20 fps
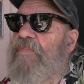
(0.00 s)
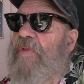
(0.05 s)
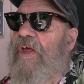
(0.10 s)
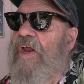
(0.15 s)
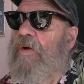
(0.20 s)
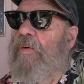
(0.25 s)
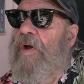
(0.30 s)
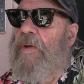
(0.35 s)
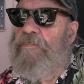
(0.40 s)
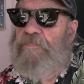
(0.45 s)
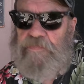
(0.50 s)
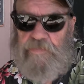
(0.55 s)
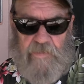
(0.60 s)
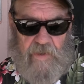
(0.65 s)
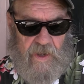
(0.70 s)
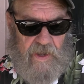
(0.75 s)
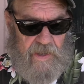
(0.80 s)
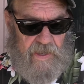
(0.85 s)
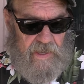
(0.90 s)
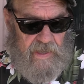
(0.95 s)
Anyway,
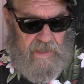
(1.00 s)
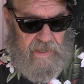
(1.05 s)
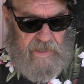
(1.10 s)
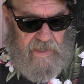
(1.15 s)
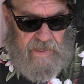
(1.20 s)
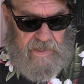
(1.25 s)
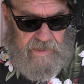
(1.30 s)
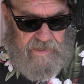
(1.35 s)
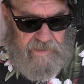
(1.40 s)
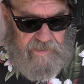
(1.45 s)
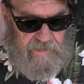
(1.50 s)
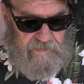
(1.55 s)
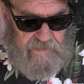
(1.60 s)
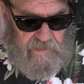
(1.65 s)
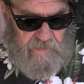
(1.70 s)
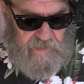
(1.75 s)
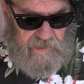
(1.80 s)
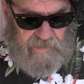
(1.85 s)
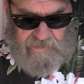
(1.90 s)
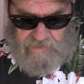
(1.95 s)

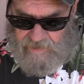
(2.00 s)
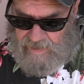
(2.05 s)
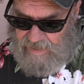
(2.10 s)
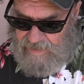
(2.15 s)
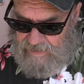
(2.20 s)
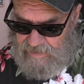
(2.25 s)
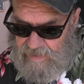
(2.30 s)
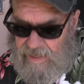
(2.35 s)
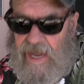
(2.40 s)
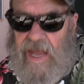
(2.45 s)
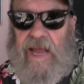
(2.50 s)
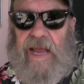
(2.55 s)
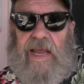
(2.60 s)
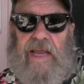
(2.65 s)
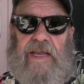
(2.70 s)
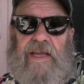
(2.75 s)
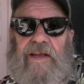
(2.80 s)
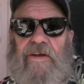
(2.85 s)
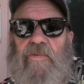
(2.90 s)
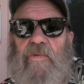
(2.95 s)
so that's the kind of
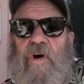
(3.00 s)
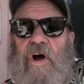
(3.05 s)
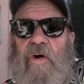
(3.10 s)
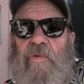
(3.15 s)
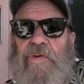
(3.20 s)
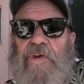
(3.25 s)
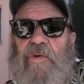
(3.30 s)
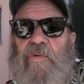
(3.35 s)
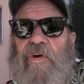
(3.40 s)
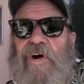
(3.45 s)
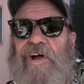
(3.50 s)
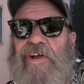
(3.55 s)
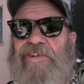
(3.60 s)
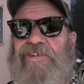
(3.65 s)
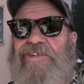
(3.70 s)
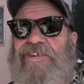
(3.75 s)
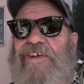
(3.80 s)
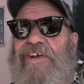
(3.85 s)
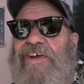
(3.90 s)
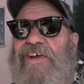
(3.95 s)
guy Wally
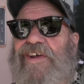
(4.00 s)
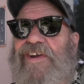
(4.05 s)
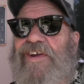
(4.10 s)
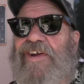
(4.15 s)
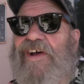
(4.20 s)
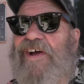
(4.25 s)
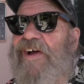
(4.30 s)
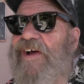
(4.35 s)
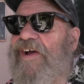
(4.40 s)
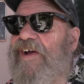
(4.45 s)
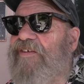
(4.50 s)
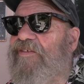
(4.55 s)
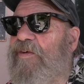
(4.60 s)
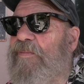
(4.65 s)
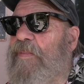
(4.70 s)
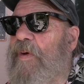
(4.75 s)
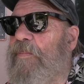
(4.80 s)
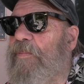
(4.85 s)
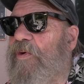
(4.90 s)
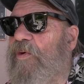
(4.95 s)
was. And I
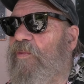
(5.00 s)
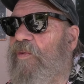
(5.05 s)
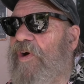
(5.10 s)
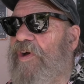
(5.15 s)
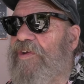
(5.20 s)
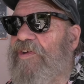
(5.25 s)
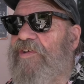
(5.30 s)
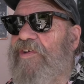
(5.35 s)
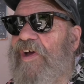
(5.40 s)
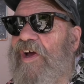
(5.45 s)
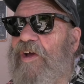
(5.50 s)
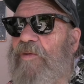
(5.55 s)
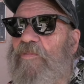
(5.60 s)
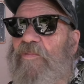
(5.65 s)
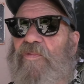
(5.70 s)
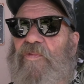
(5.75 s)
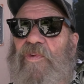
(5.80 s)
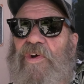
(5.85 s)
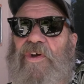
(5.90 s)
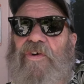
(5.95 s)
remember one
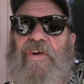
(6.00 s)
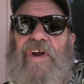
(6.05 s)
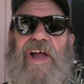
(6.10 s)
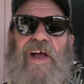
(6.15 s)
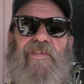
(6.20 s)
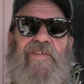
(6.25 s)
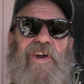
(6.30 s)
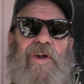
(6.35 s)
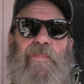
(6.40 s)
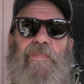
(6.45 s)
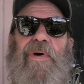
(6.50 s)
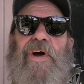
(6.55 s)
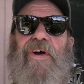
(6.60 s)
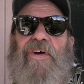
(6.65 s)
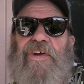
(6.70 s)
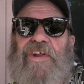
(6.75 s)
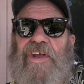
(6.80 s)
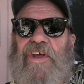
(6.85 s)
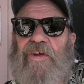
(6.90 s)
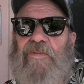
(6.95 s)
time we were having a
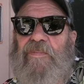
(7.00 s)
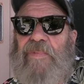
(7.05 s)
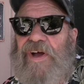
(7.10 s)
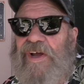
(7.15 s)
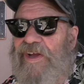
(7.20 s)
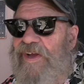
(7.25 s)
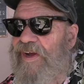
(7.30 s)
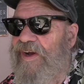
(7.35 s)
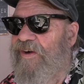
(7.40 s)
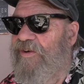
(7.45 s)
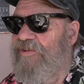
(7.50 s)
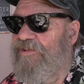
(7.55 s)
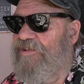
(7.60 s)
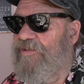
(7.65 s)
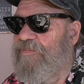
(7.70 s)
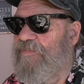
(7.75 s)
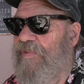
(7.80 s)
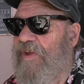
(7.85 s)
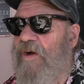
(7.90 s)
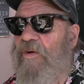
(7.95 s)
party at my
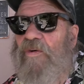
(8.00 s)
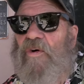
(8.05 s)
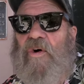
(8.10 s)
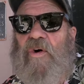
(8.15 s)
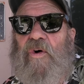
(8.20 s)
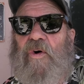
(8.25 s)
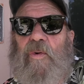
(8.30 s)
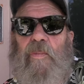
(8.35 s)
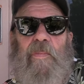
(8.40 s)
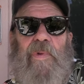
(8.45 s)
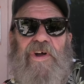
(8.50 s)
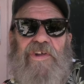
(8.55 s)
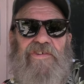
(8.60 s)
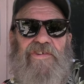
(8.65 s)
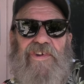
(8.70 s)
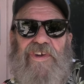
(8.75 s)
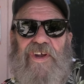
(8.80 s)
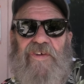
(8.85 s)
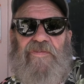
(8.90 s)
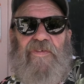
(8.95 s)
house. There were a whole
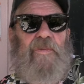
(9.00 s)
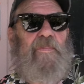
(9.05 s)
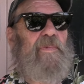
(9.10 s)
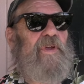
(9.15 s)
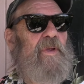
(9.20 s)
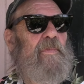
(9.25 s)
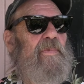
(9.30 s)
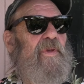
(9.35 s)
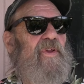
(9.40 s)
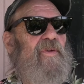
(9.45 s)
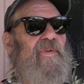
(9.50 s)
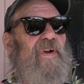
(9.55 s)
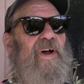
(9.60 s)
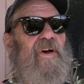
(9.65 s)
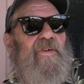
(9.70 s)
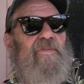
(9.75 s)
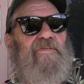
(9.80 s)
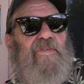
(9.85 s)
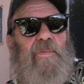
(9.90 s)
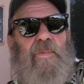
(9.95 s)
bunch of different people
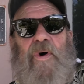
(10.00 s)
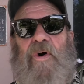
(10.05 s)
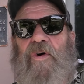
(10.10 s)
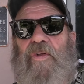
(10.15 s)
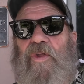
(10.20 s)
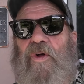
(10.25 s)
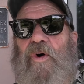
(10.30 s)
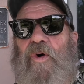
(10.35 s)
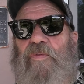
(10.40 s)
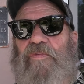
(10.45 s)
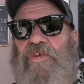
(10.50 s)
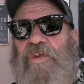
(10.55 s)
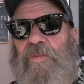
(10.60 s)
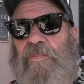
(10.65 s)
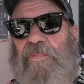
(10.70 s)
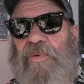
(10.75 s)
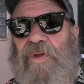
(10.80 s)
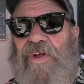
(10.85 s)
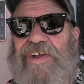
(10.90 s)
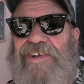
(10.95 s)
around from all over the
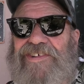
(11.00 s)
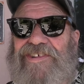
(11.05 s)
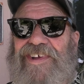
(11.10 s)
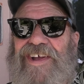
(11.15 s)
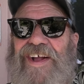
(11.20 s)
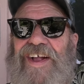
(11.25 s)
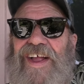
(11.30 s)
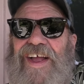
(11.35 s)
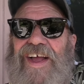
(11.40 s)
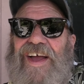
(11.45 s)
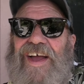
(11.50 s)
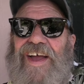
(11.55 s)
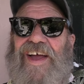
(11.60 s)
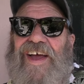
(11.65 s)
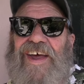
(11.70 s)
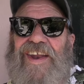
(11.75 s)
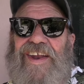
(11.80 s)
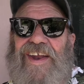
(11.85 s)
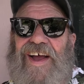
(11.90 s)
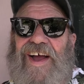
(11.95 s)
place.
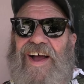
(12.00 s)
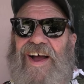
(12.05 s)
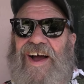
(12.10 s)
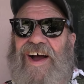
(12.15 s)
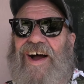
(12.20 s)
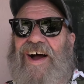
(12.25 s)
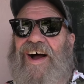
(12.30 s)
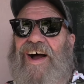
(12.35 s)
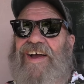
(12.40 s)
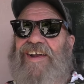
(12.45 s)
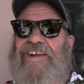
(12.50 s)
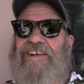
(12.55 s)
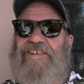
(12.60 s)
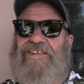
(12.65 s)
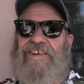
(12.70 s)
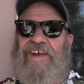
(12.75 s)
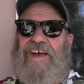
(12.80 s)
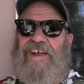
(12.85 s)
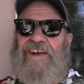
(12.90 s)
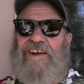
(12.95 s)
And I
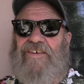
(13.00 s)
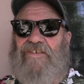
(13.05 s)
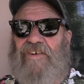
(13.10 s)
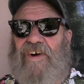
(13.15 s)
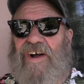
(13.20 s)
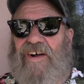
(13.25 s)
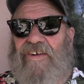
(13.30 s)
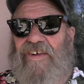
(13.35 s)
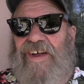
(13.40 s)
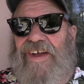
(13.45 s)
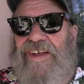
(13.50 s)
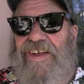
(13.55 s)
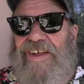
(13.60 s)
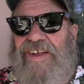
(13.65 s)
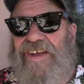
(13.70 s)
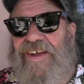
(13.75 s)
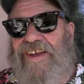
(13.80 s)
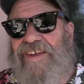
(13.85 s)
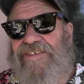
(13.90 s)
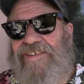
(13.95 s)
decided, well,
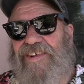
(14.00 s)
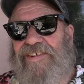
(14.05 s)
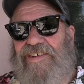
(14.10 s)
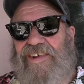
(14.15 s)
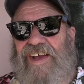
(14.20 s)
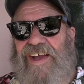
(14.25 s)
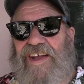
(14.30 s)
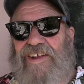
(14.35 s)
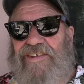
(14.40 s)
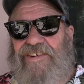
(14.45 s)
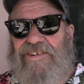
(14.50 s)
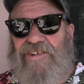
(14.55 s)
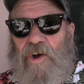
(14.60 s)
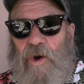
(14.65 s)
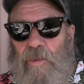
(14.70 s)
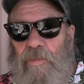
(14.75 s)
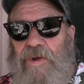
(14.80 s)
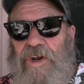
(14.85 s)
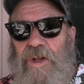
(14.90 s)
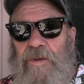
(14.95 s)
since I had
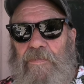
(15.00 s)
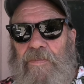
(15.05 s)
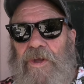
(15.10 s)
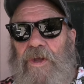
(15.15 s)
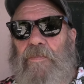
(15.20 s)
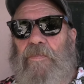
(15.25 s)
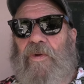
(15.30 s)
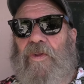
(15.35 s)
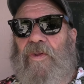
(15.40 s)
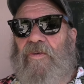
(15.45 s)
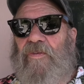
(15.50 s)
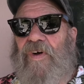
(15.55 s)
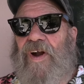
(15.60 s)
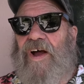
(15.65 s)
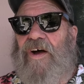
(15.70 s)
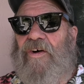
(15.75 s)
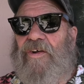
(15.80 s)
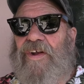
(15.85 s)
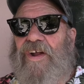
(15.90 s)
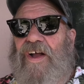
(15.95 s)
so many people
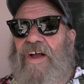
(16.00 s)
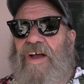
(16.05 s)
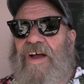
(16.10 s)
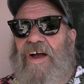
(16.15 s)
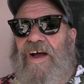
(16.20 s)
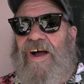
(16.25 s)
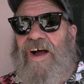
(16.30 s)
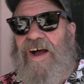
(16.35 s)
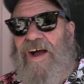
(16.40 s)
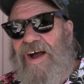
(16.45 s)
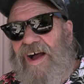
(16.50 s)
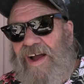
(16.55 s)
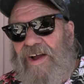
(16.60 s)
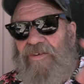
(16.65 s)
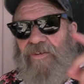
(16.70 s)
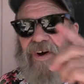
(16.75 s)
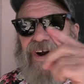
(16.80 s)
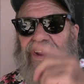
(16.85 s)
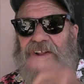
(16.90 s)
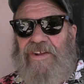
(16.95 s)
around, I
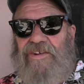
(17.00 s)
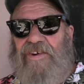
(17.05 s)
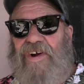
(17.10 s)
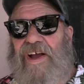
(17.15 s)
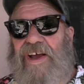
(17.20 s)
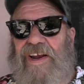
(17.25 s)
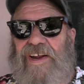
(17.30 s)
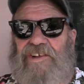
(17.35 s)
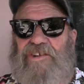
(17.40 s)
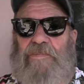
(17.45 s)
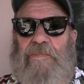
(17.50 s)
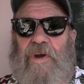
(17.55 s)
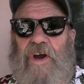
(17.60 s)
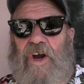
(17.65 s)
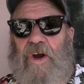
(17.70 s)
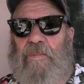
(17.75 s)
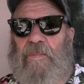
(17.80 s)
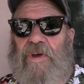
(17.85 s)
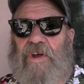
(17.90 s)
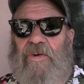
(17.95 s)
wanted to try an
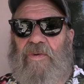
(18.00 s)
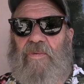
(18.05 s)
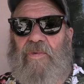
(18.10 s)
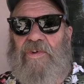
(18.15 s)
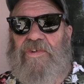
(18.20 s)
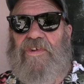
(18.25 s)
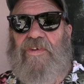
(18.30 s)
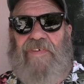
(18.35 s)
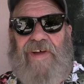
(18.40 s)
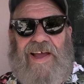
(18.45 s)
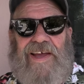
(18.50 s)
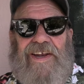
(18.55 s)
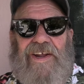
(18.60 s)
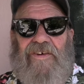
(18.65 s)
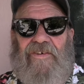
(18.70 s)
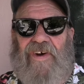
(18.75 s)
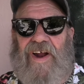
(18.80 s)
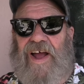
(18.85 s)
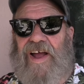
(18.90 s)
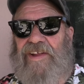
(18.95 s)
experiment with
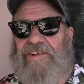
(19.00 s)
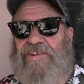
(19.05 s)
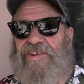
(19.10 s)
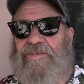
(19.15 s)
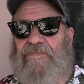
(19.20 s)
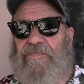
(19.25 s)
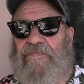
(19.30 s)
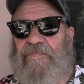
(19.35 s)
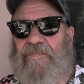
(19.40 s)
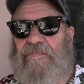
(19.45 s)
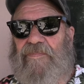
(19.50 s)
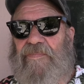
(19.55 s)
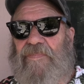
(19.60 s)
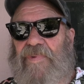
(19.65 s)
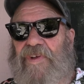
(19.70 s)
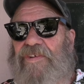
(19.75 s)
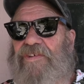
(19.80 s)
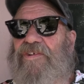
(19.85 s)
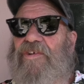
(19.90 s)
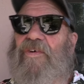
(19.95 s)
divining rods.
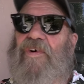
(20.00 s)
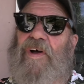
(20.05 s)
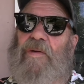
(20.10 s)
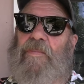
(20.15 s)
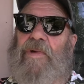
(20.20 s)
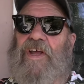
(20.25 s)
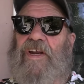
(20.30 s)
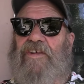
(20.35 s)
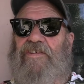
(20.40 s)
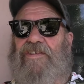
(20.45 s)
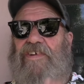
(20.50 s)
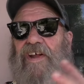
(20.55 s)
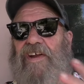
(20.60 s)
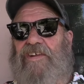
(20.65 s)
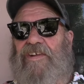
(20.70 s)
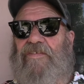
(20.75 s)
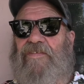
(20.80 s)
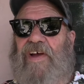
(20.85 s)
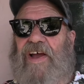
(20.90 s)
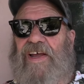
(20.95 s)
And so I made a set
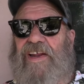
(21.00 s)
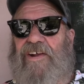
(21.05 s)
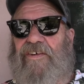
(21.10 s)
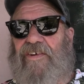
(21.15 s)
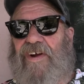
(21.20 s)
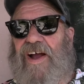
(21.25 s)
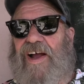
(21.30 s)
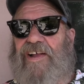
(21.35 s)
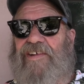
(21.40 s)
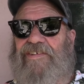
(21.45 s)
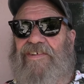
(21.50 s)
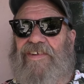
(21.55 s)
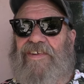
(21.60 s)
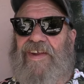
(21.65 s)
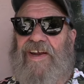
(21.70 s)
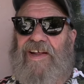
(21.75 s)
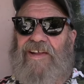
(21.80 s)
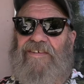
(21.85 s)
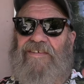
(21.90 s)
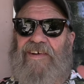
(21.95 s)
of divining rods, and
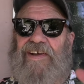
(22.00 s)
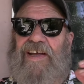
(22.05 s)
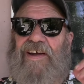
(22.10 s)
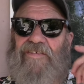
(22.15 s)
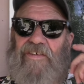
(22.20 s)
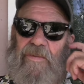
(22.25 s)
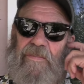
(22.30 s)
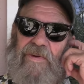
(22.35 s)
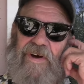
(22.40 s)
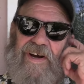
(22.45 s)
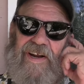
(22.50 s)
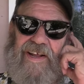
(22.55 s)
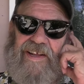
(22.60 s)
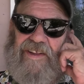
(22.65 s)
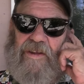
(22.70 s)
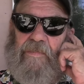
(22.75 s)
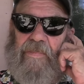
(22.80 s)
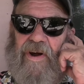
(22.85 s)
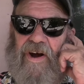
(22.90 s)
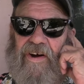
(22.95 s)
then I took everybody
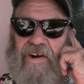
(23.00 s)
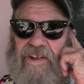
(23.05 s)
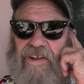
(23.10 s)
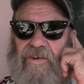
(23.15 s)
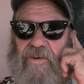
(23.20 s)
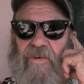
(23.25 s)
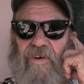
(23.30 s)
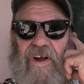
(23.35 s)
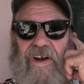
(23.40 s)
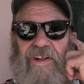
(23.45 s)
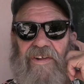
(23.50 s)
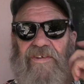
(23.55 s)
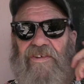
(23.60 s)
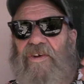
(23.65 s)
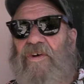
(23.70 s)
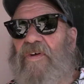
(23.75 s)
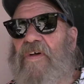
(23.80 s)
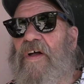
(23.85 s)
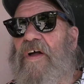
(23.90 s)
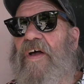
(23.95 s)
at the party who wanted
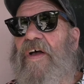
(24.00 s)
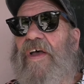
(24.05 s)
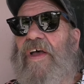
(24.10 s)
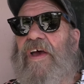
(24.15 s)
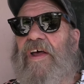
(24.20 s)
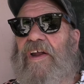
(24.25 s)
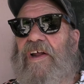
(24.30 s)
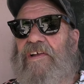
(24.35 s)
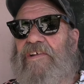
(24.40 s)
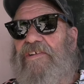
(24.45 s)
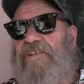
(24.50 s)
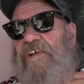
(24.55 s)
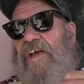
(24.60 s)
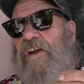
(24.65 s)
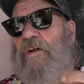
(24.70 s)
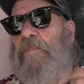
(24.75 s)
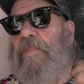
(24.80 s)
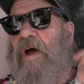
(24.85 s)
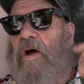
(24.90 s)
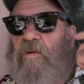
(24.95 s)
to, and I
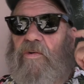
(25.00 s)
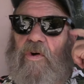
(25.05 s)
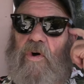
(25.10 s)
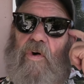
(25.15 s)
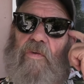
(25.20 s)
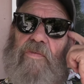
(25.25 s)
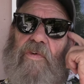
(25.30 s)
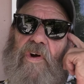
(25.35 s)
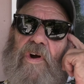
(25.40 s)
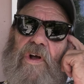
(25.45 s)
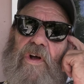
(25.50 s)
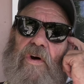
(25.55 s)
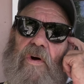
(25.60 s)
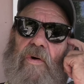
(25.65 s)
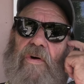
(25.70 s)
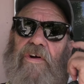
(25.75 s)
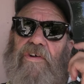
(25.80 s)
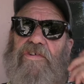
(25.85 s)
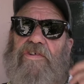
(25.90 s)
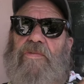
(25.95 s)
set them out over a
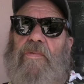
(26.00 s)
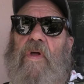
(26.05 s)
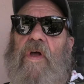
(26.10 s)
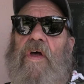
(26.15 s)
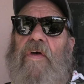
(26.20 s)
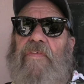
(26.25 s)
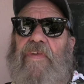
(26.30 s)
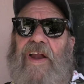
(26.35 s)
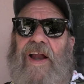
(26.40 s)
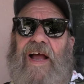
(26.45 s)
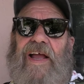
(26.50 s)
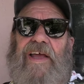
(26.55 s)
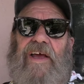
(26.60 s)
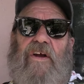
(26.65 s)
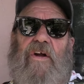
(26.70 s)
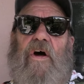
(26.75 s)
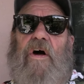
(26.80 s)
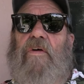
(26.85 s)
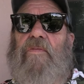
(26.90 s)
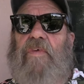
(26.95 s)
course that I
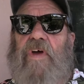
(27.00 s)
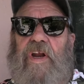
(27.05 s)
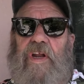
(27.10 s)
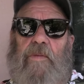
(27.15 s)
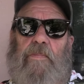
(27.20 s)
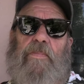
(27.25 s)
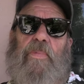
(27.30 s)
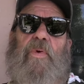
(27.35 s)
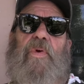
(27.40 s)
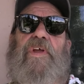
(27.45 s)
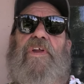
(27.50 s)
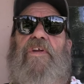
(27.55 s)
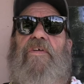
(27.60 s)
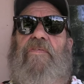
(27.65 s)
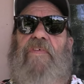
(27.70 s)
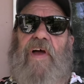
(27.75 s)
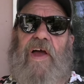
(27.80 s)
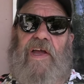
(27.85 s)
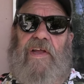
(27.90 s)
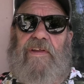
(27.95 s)
had already
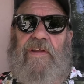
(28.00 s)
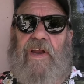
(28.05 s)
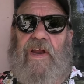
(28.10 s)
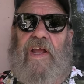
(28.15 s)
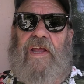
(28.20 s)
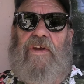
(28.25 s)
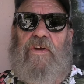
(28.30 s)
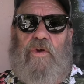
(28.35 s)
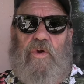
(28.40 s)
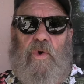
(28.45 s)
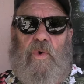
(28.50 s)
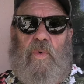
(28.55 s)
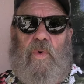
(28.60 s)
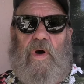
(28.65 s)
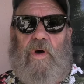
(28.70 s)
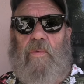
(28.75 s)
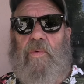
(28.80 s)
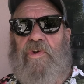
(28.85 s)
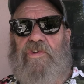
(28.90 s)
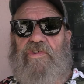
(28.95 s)
pre-divined, and I knew
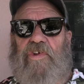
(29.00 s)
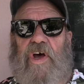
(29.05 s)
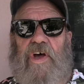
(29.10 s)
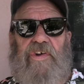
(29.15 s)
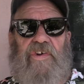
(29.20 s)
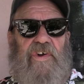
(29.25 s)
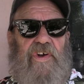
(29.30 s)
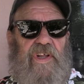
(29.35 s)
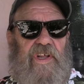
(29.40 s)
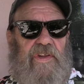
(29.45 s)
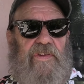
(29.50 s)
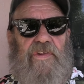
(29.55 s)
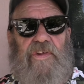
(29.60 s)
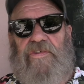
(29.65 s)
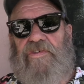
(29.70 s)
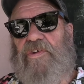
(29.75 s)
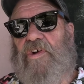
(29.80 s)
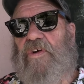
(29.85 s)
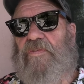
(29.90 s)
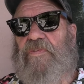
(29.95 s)
what was underneath the
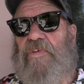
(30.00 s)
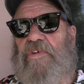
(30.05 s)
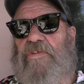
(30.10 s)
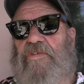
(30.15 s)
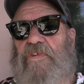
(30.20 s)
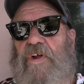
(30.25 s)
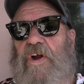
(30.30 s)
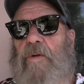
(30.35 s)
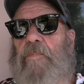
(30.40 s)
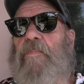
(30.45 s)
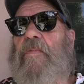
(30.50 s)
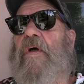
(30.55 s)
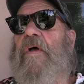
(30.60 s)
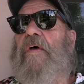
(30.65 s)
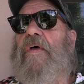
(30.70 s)
surface there.